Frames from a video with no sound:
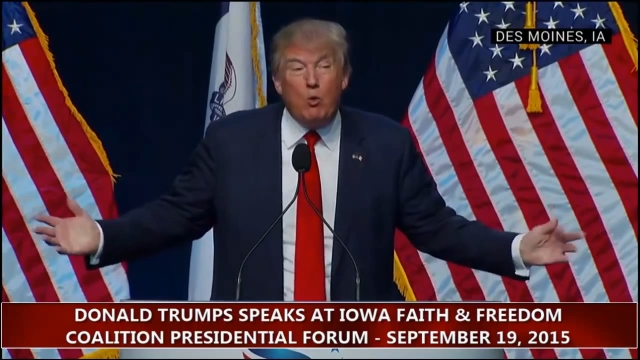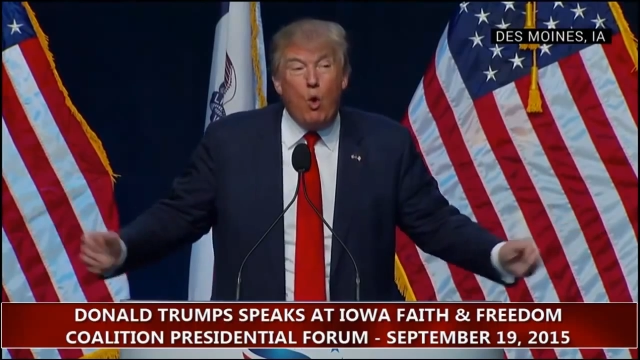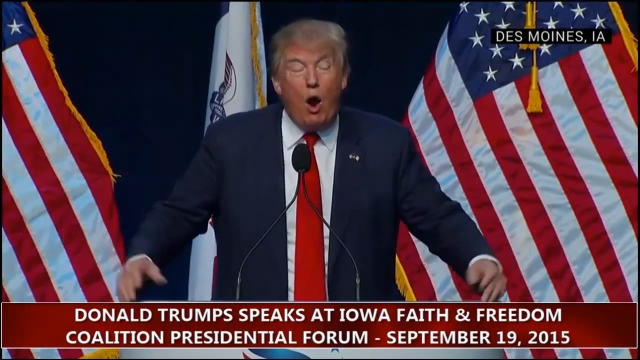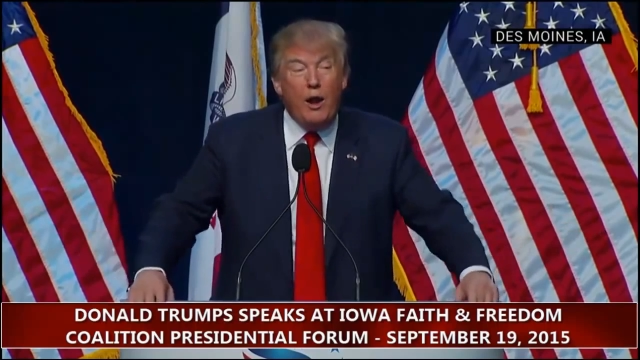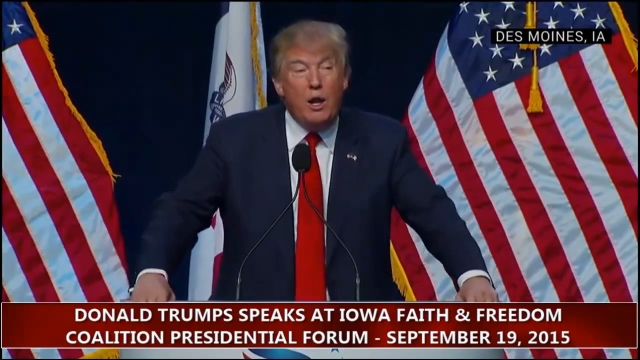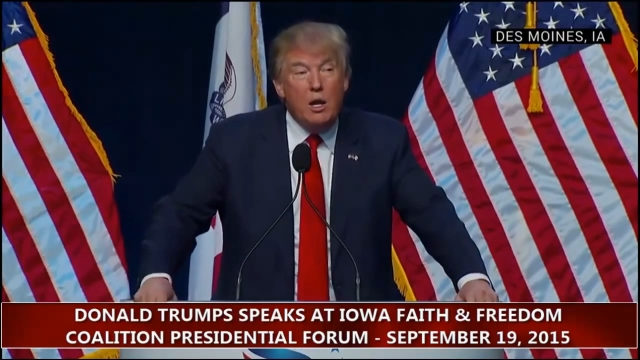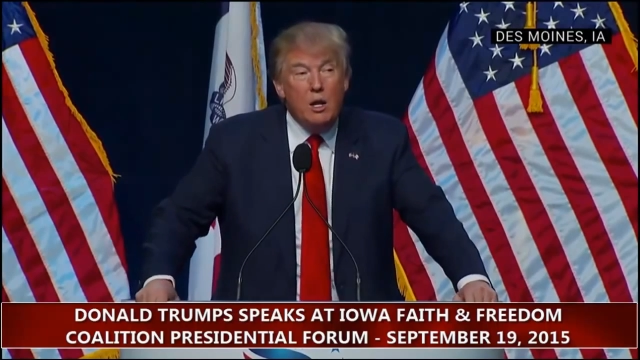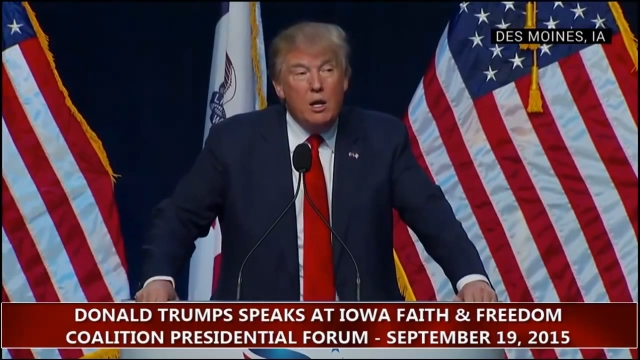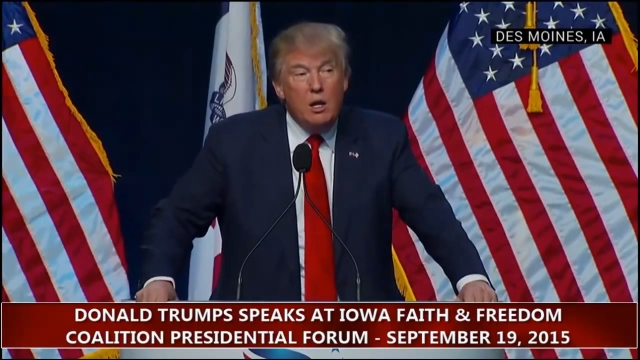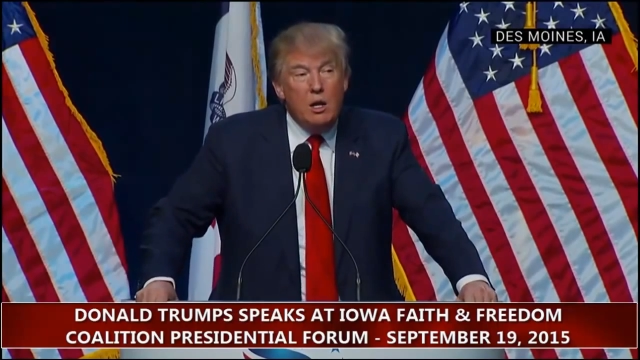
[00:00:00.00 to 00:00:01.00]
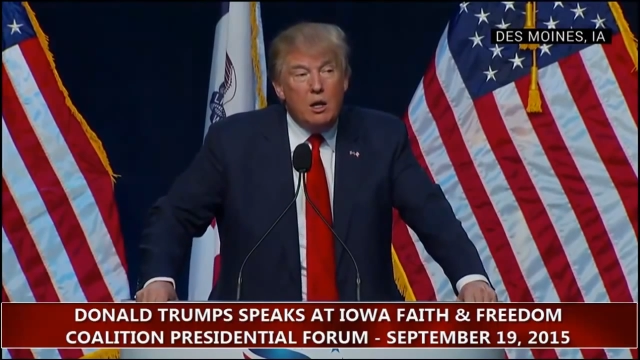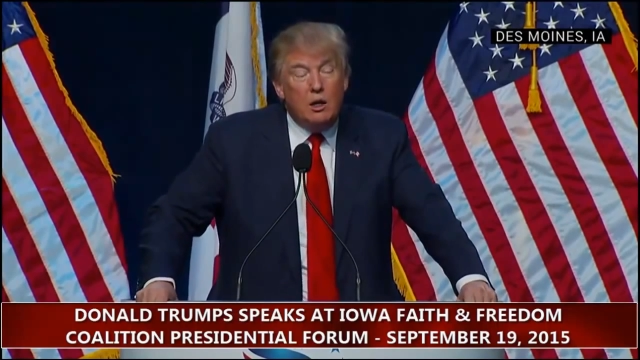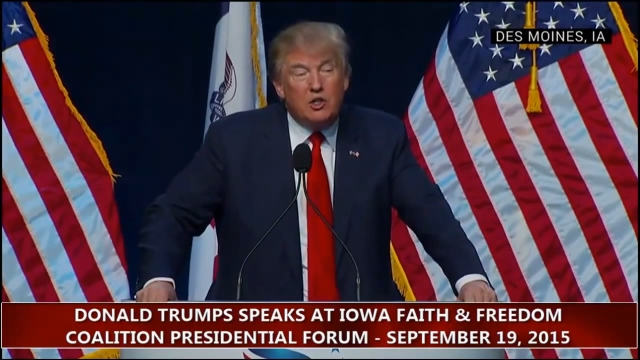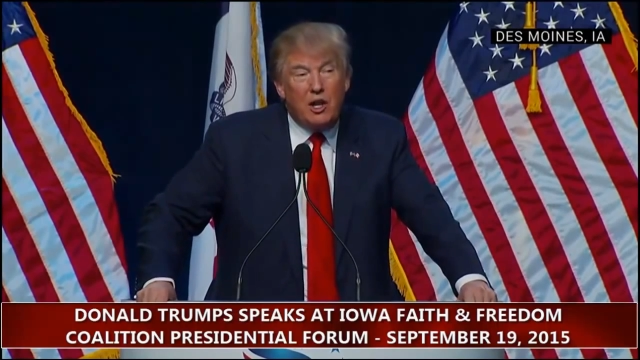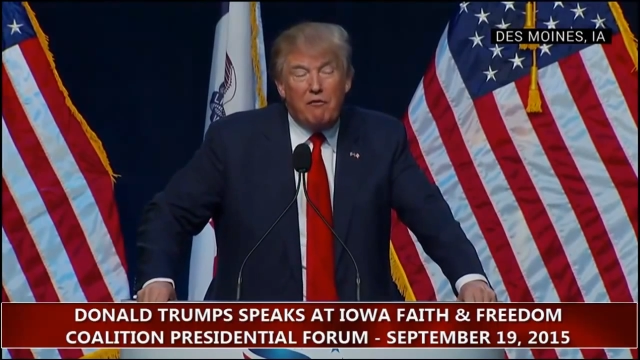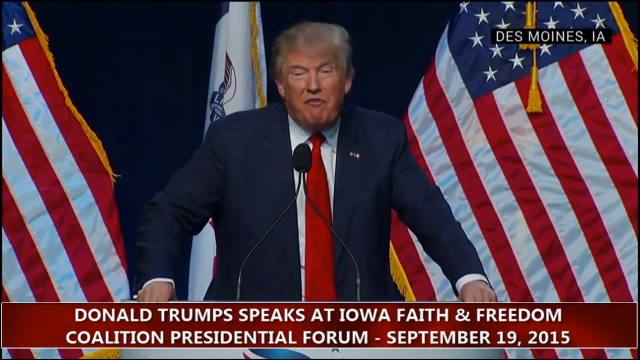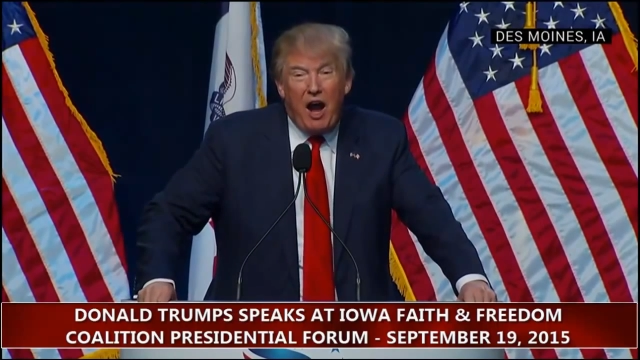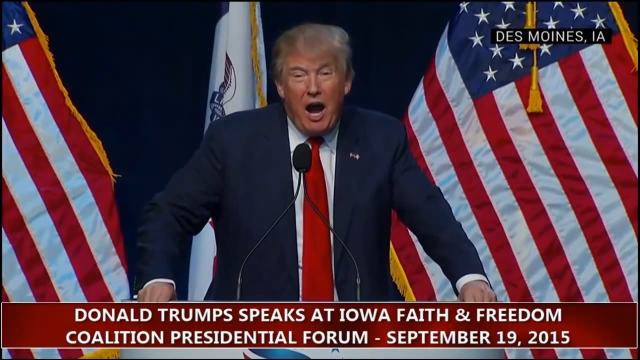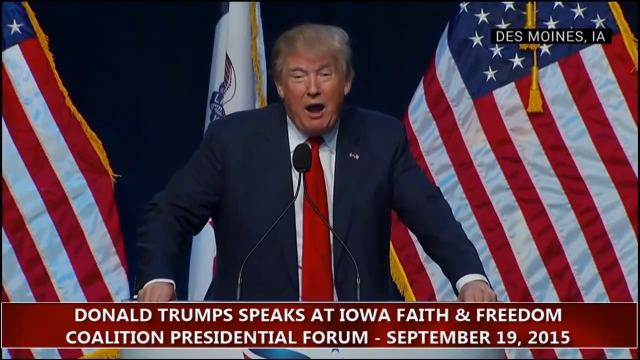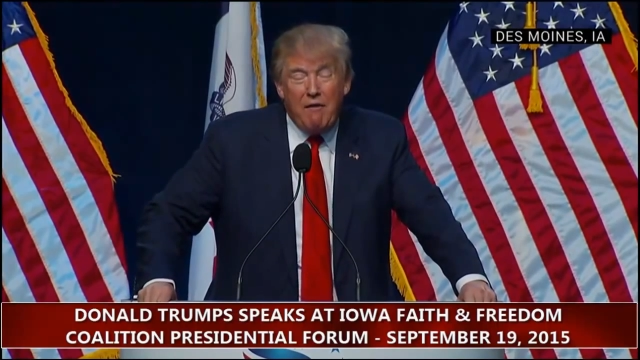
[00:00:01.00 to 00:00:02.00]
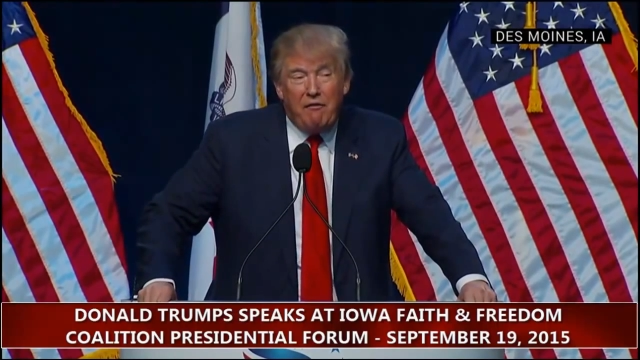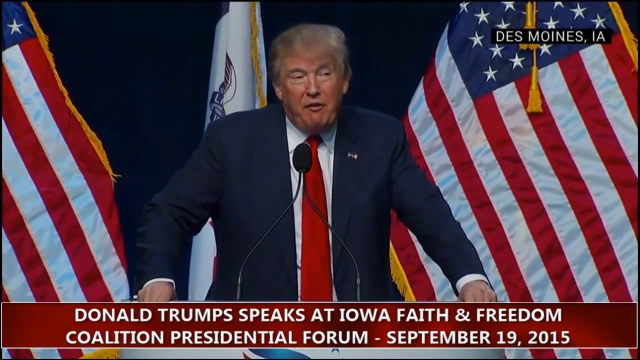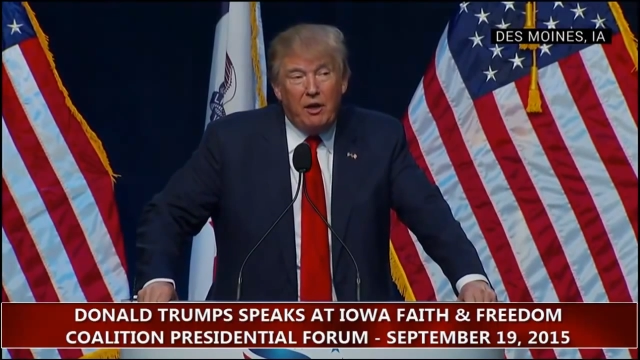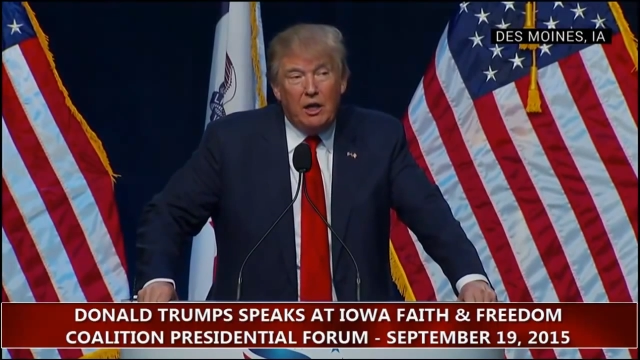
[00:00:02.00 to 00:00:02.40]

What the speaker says: 1 instead of 5,